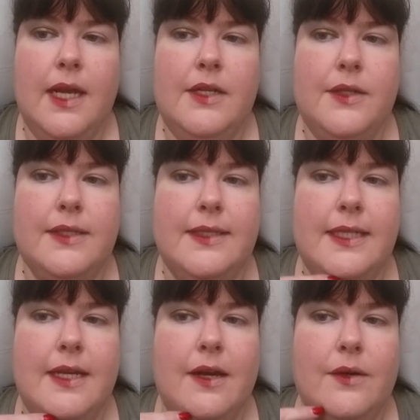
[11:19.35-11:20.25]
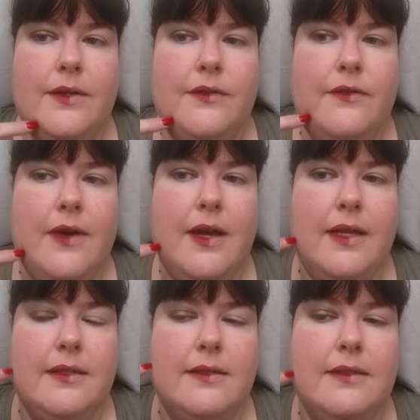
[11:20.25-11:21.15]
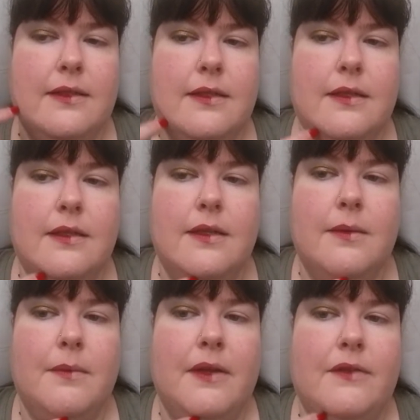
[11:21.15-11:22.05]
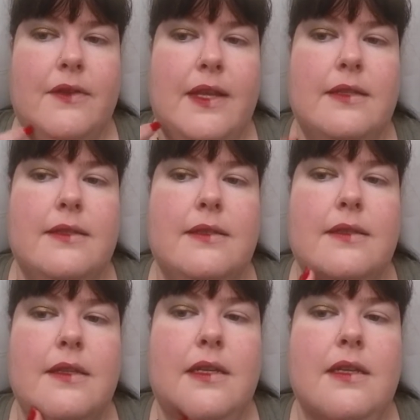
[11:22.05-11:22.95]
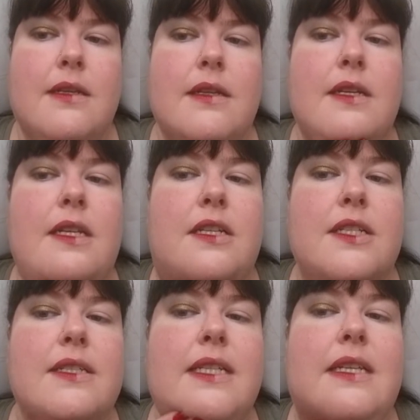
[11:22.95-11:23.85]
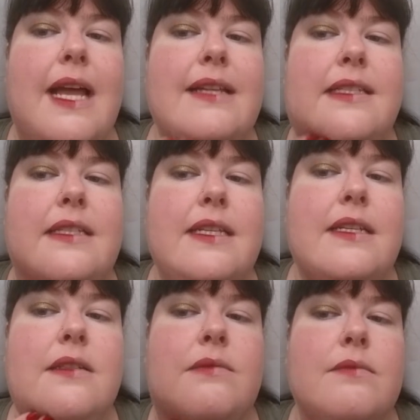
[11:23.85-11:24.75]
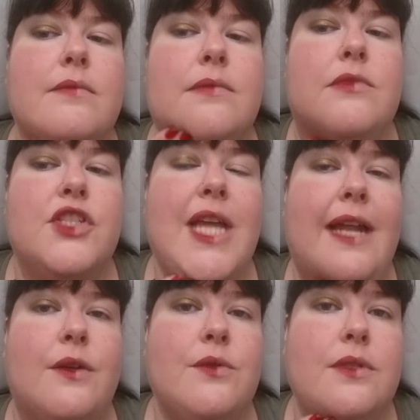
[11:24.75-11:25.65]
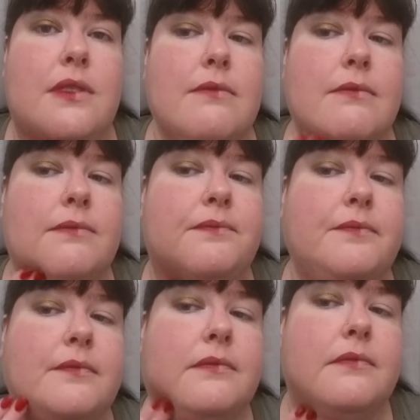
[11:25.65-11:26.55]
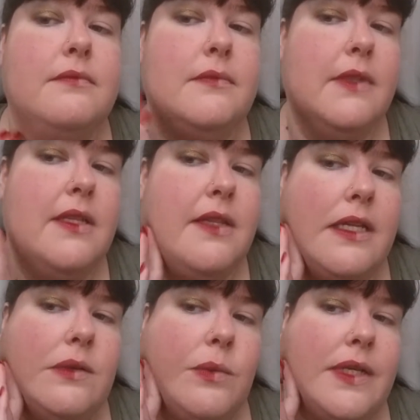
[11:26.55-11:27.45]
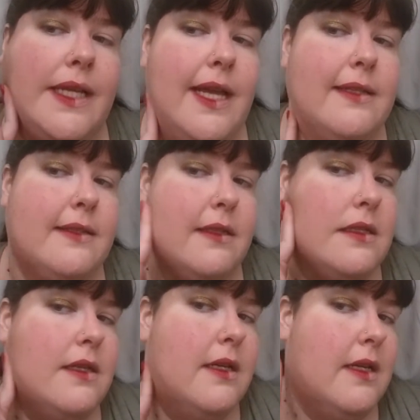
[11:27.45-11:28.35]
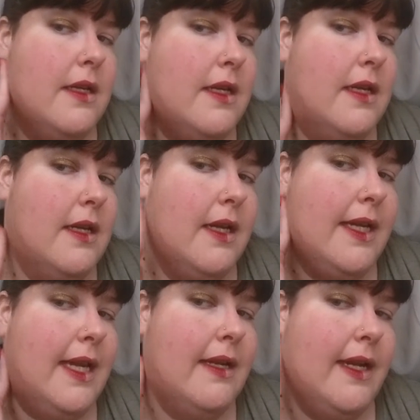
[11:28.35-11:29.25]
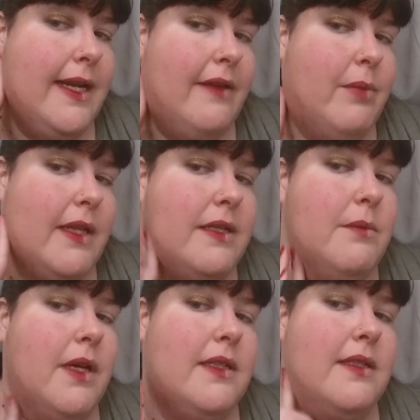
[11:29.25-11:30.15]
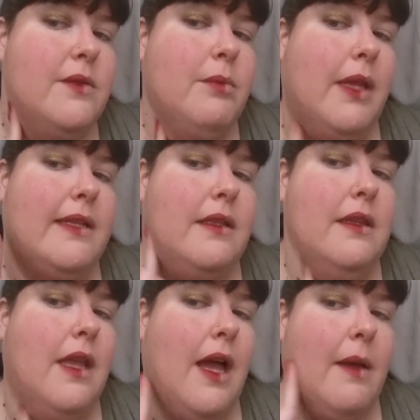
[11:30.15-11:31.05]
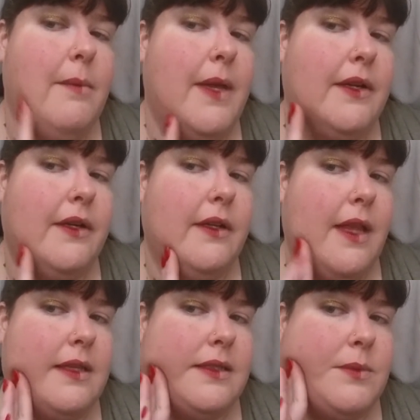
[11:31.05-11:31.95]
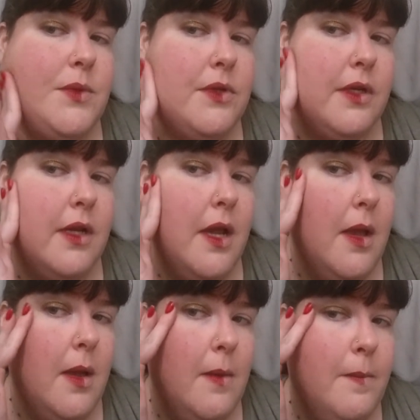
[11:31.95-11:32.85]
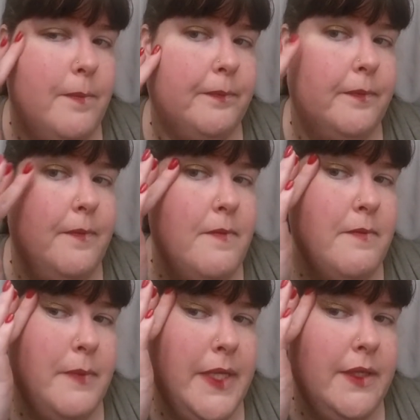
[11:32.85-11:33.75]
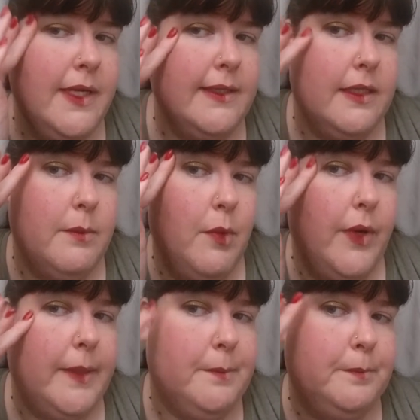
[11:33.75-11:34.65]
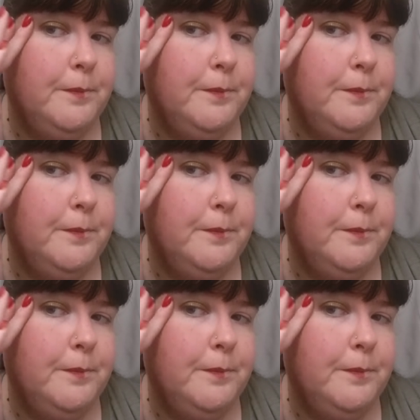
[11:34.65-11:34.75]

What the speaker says: And you can see how it defines my face. It just adds the shadows that you'd want to cast. Again, I'd have blending buds. This would blend a lot better, a lot smoother. But you guys get the point.